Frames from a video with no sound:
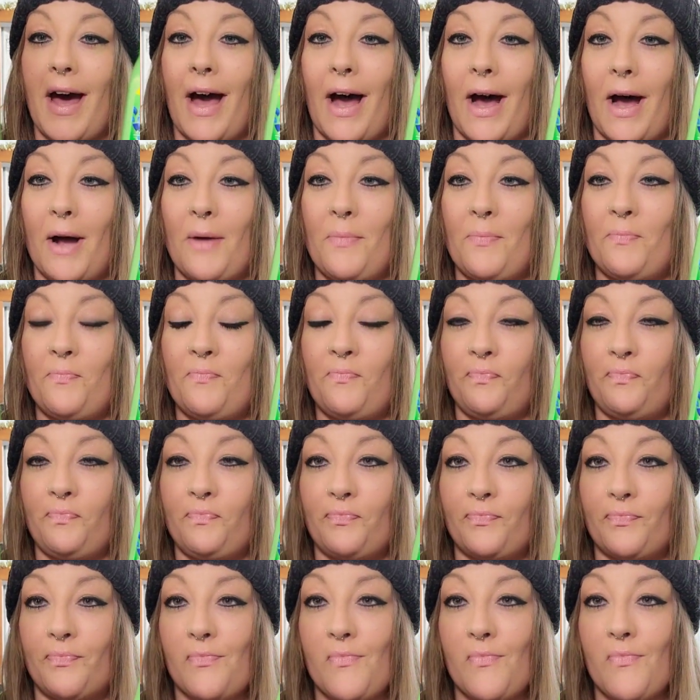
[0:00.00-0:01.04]
Um,
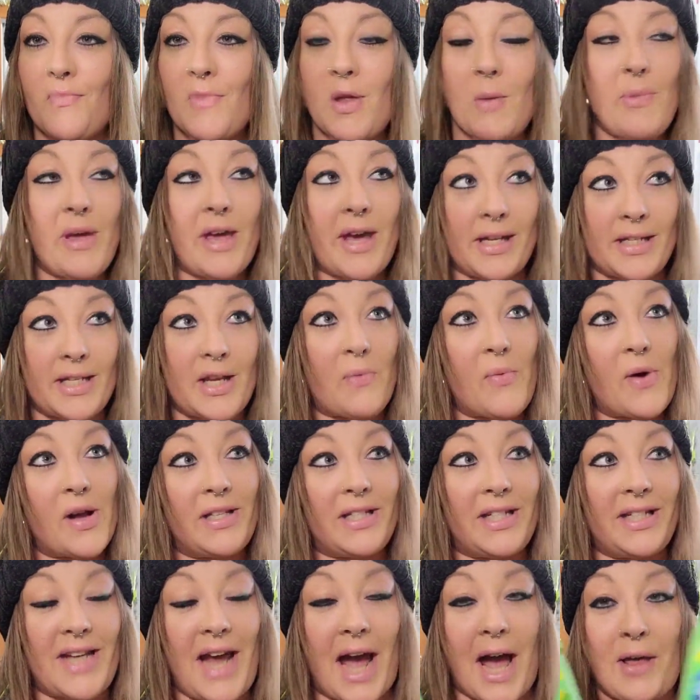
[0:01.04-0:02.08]
because I
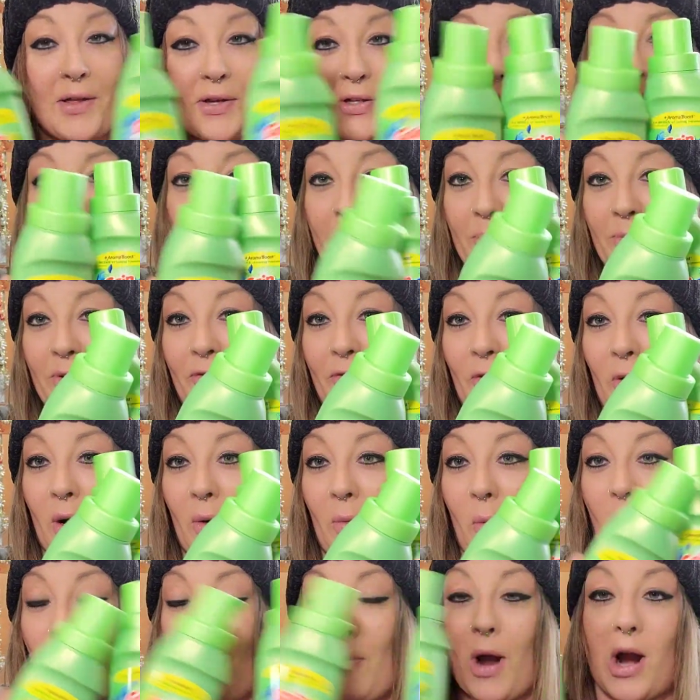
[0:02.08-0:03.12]
went to Dollar Tree
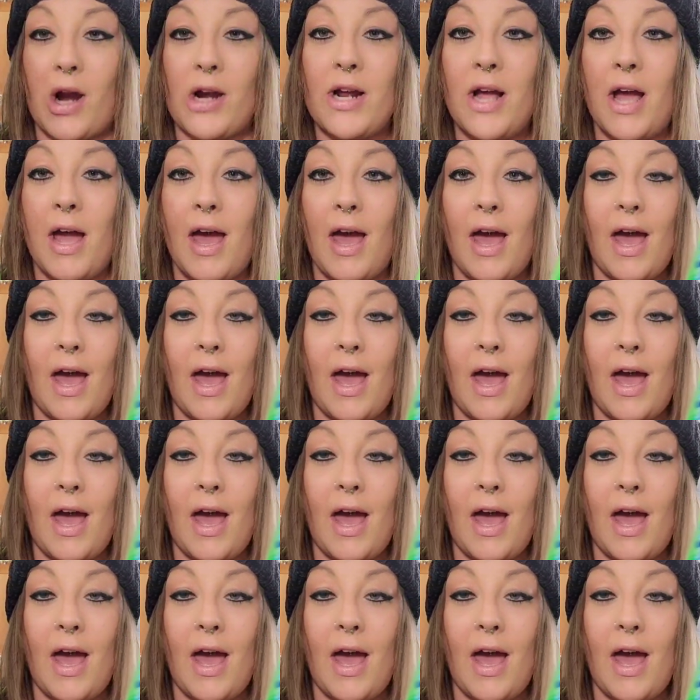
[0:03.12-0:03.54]
before Walmart,